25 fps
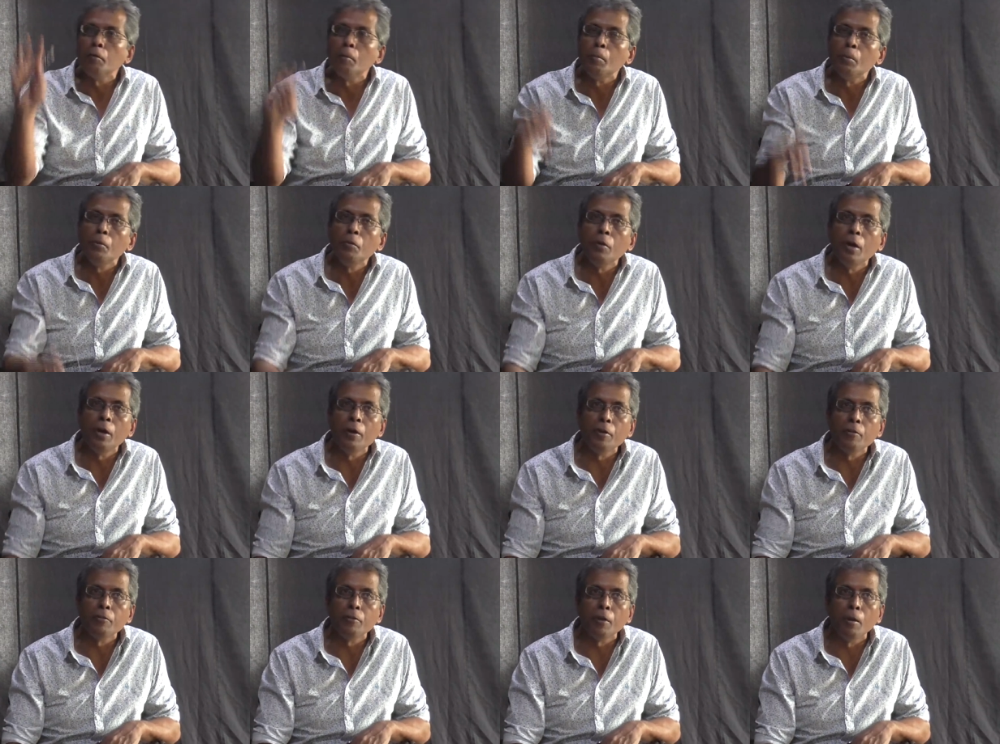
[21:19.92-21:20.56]
of the
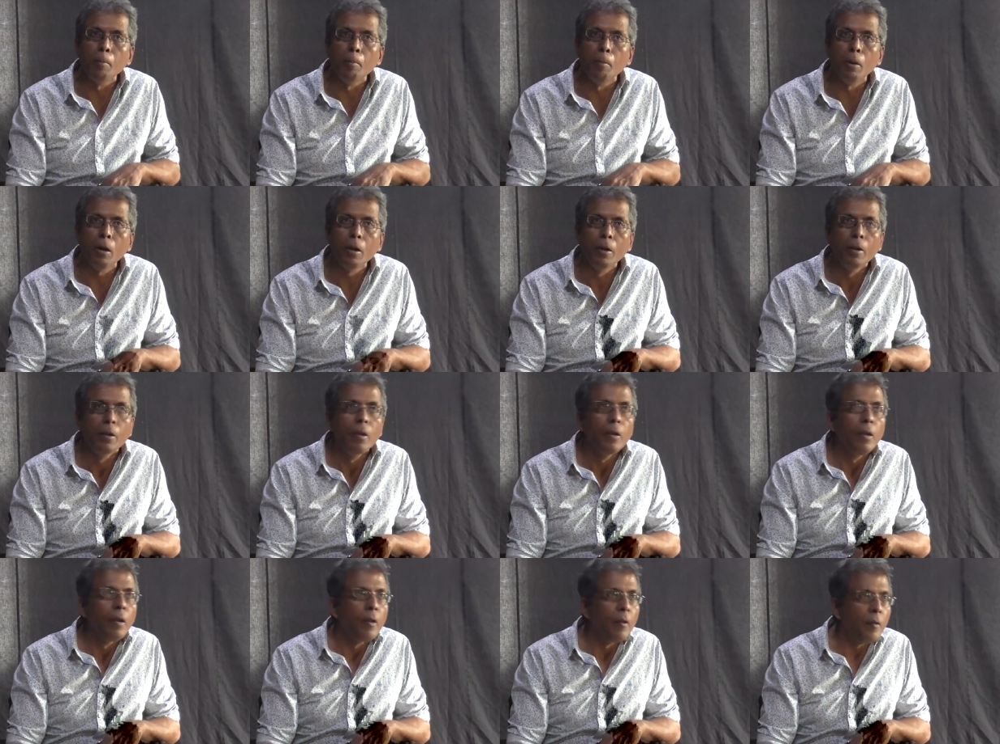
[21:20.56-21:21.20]
Buddha and his Dhamma,
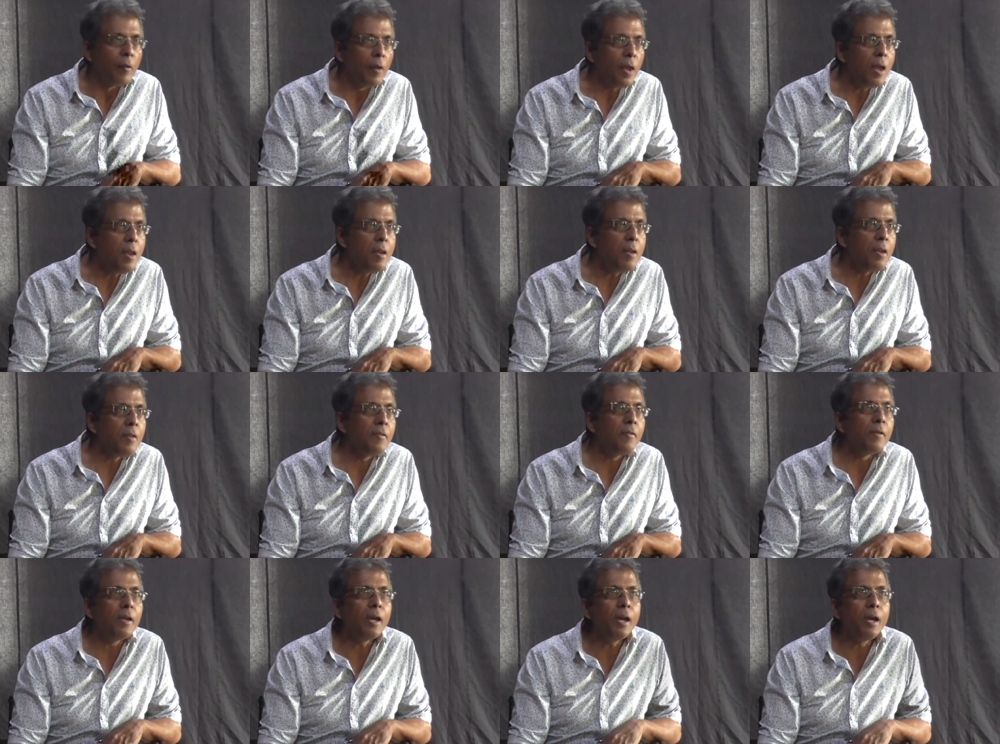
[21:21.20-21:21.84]
then
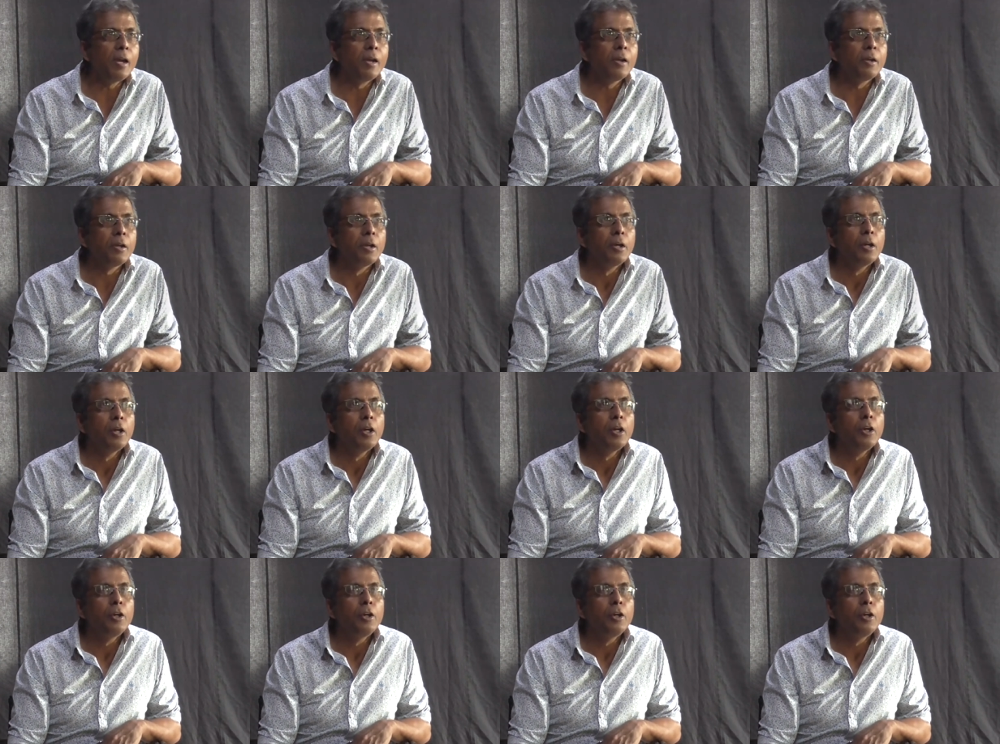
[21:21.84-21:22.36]
at the end,